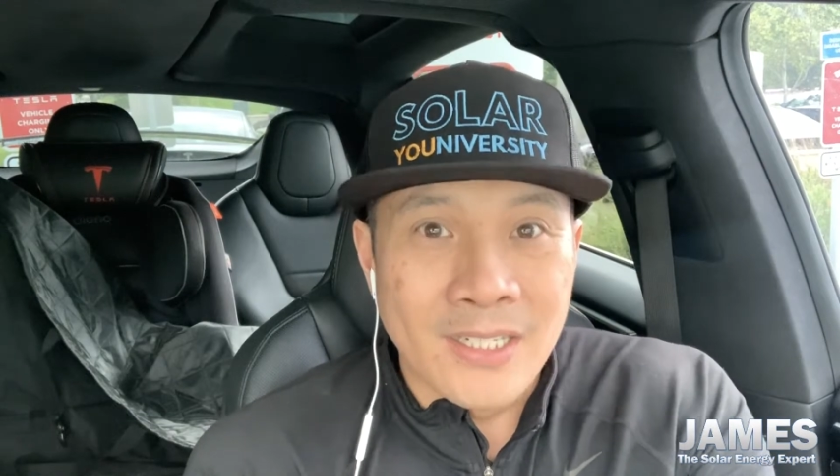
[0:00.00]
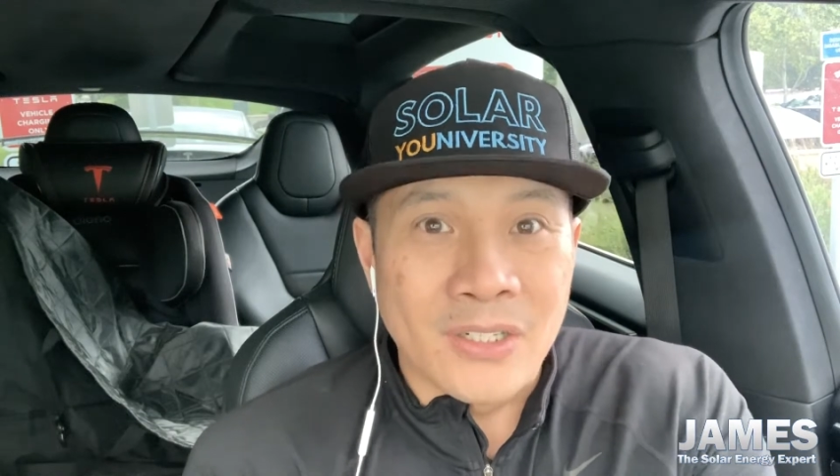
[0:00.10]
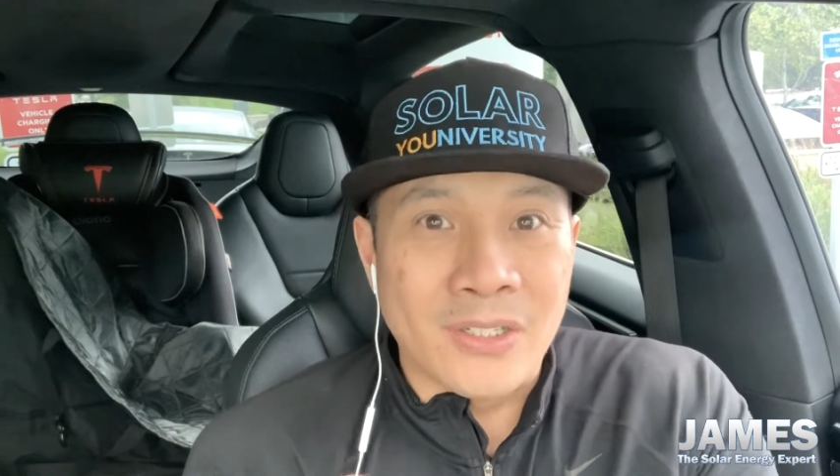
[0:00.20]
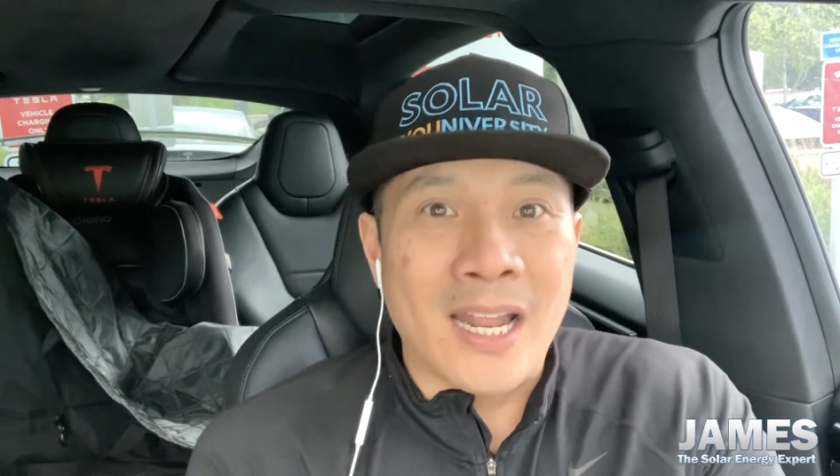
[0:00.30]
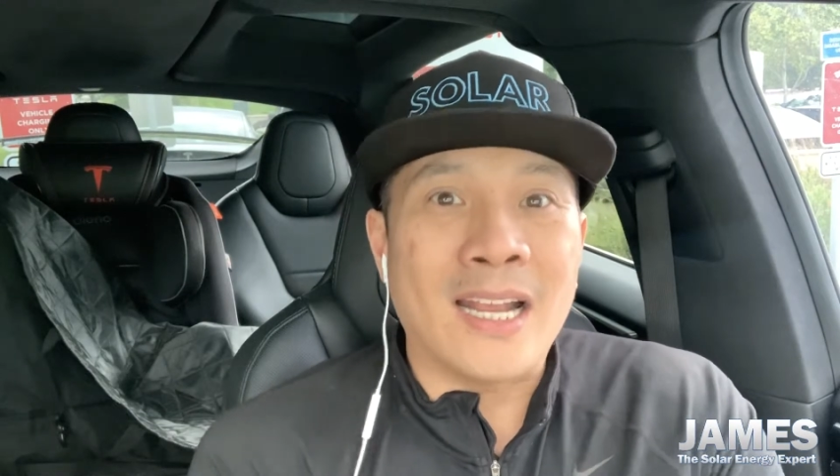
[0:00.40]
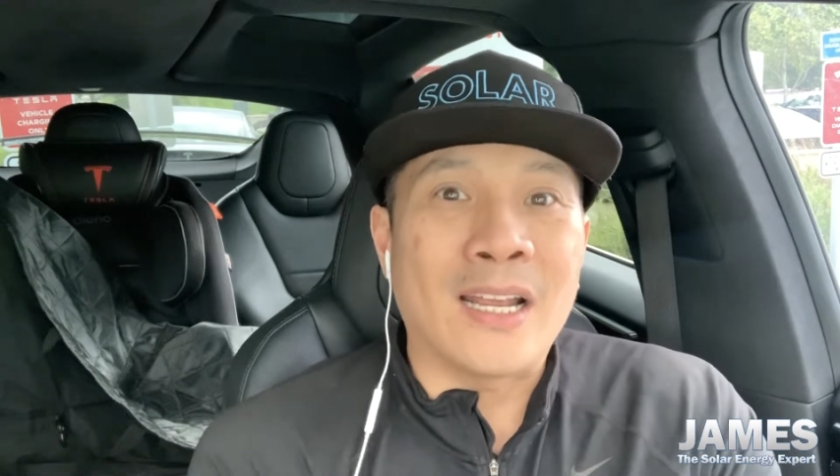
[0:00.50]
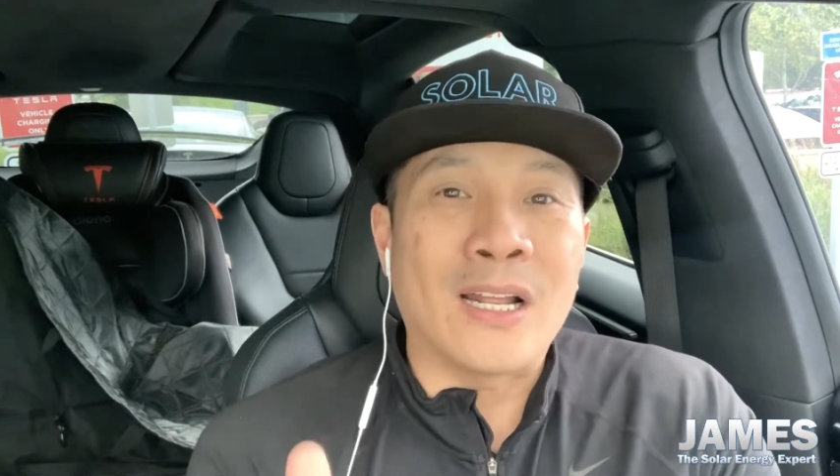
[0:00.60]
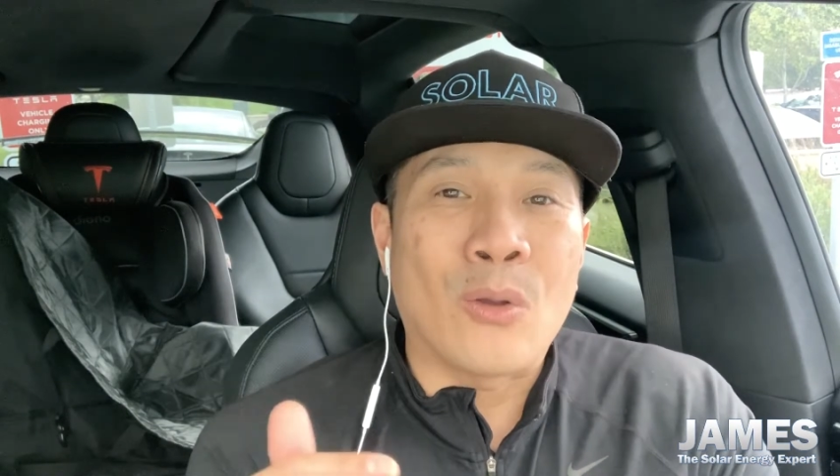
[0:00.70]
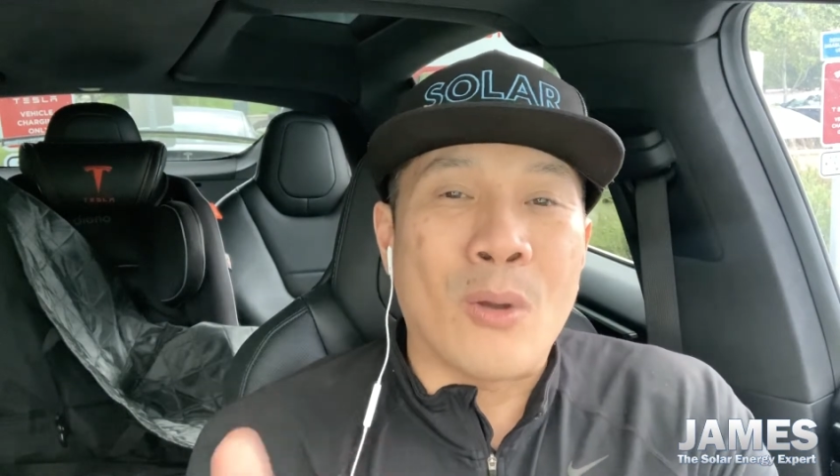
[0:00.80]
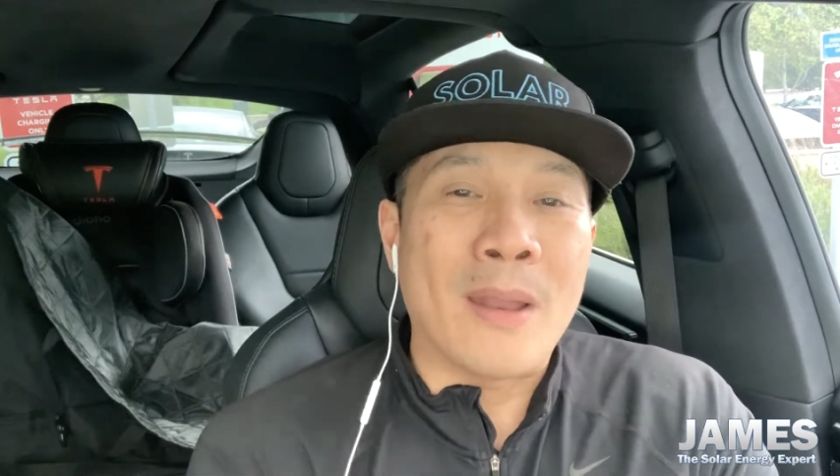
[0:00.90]
you're not going
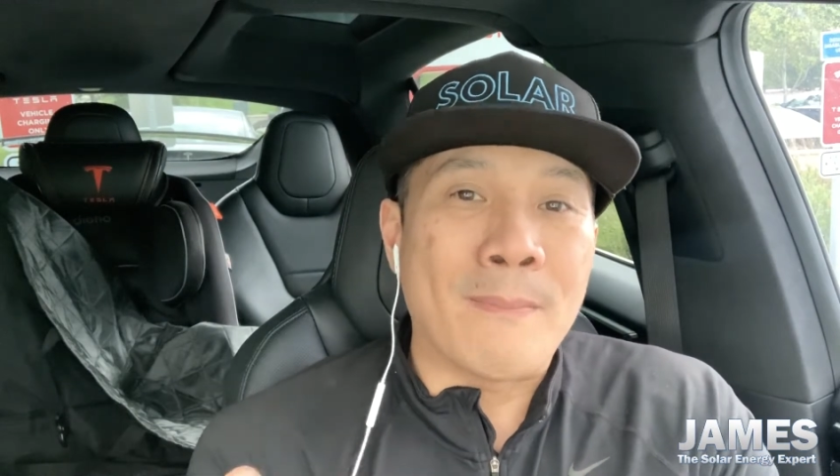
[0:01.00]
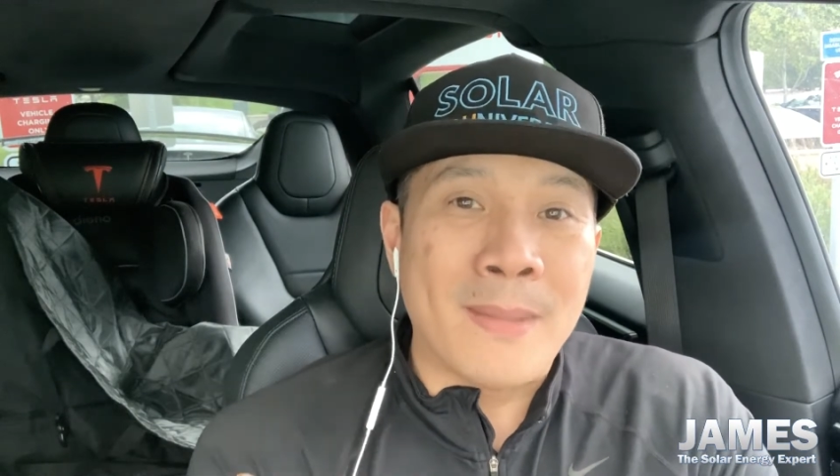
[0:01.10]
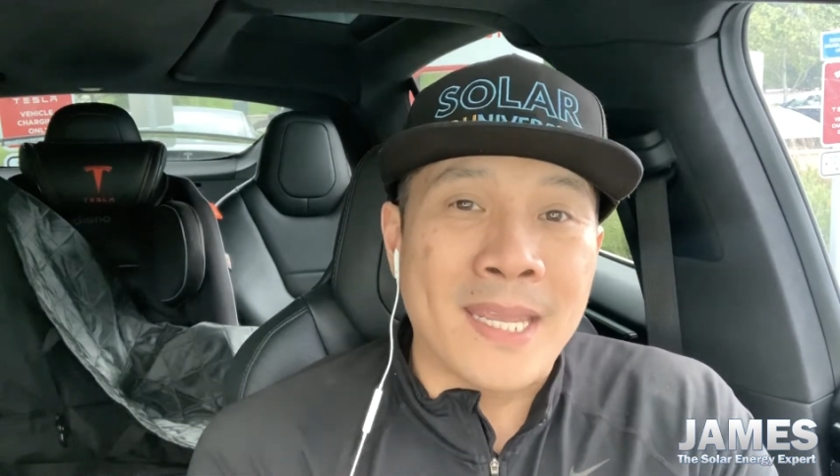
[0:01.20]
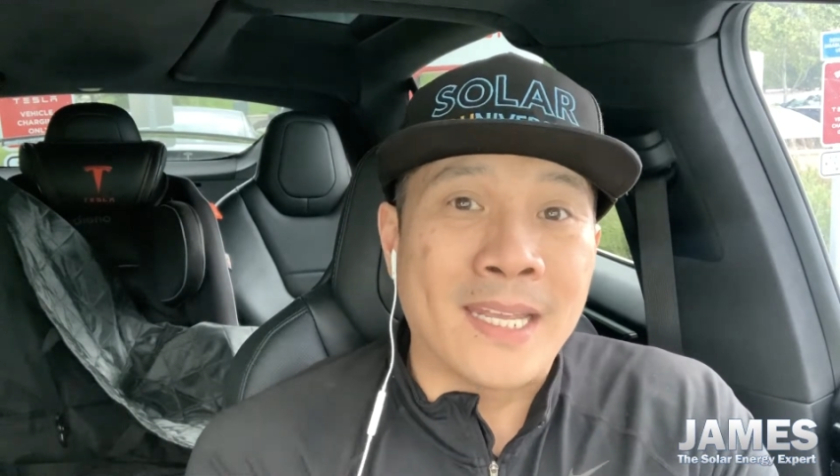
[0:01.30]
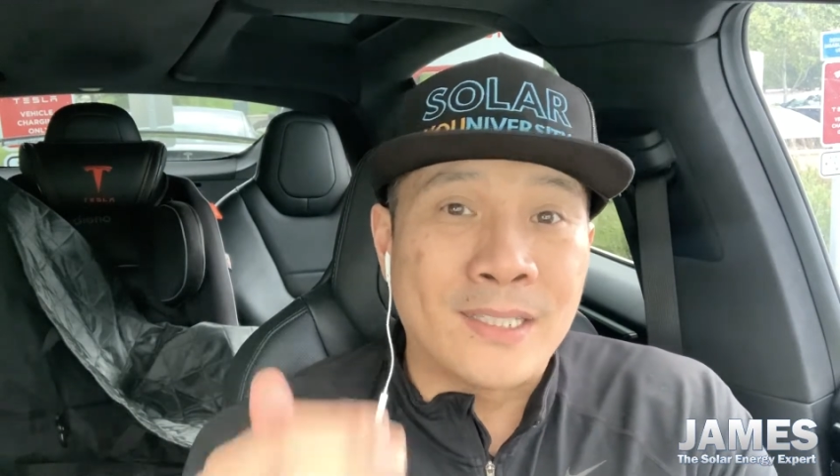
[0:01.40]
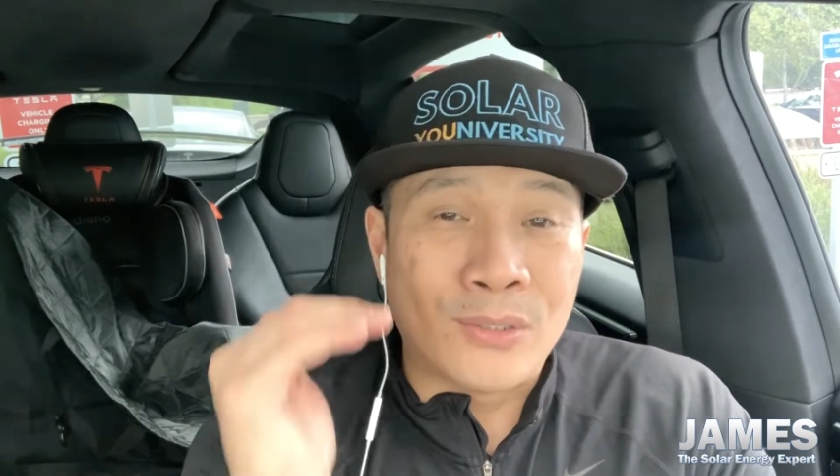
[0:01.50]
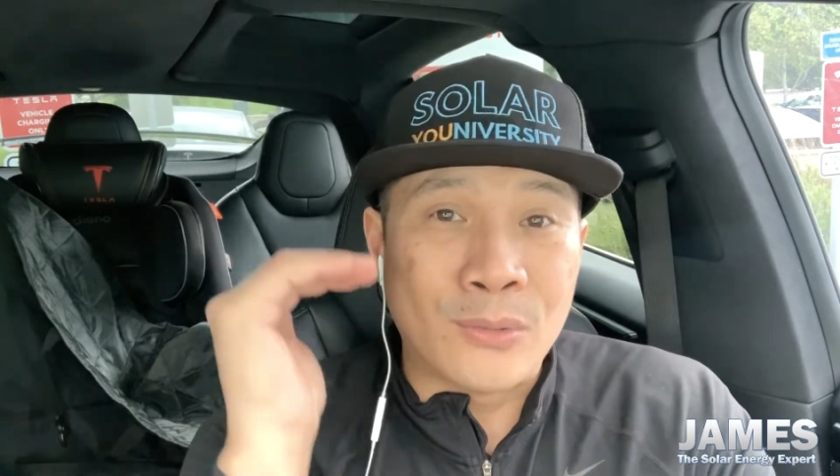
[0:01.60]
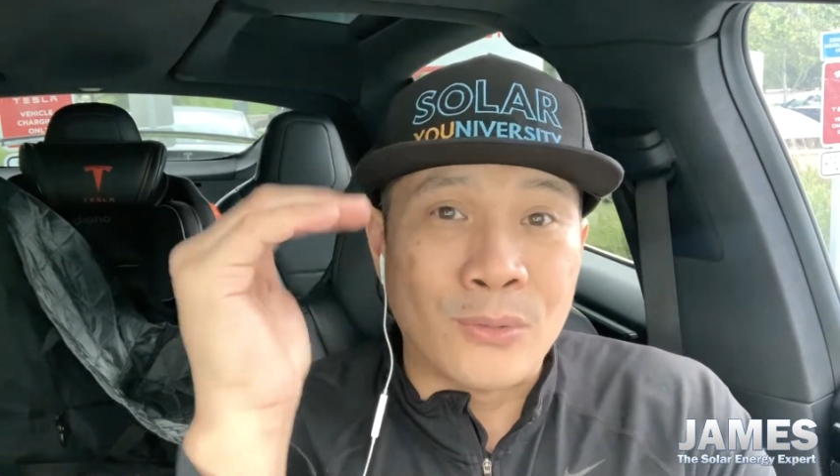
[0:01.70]
to quite make it to